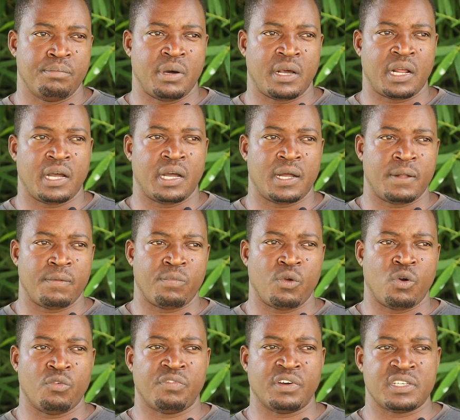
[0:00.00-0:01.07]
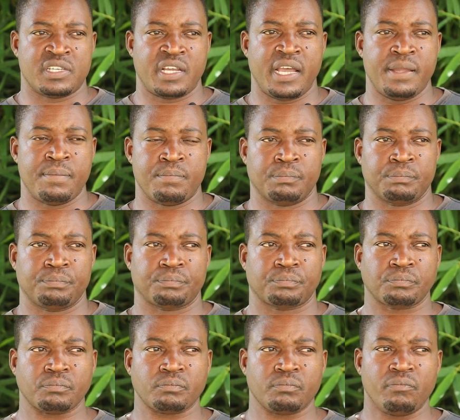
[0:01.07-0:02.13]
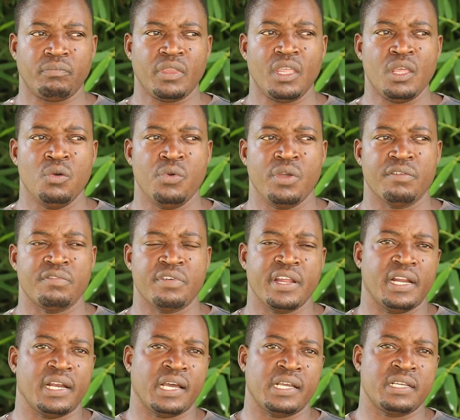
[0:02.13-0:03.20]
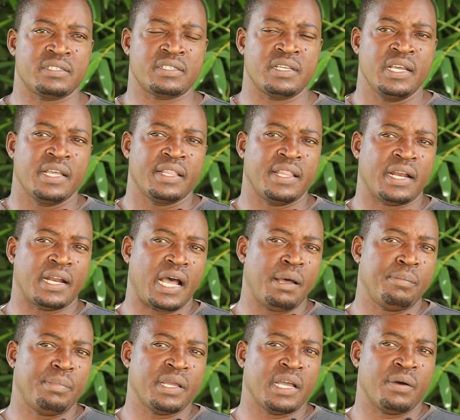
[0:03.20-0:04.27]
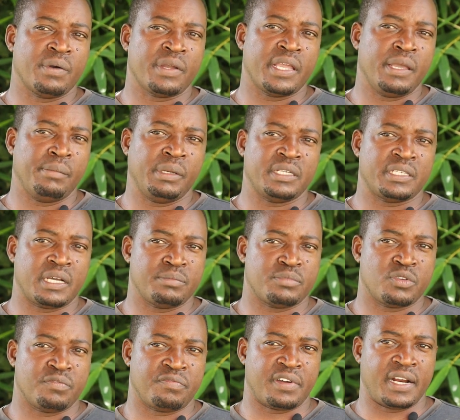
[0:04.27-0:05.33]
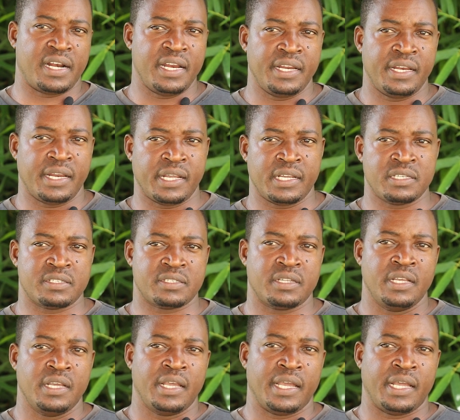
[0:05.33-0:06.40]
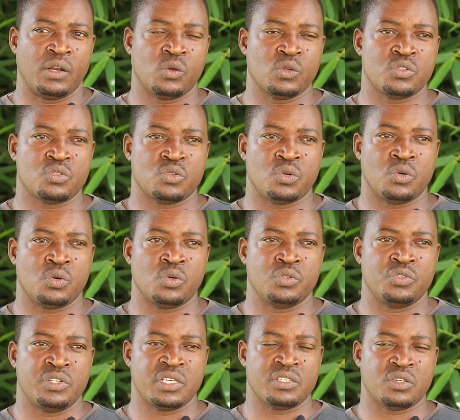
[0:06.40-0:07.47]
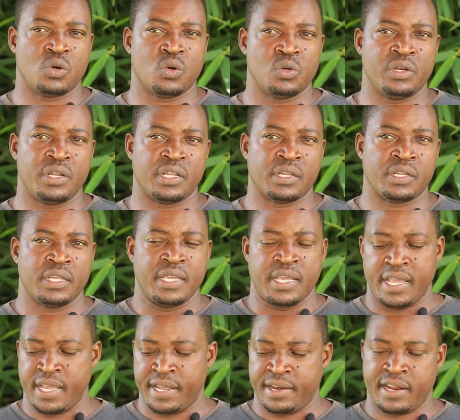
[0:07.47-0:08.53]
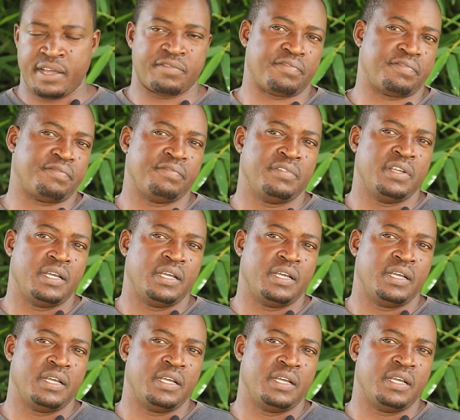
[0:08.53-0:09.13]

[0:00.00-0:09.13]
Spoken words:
But over time, we have realized that upping our game in terms of cleanliness and also just holding enough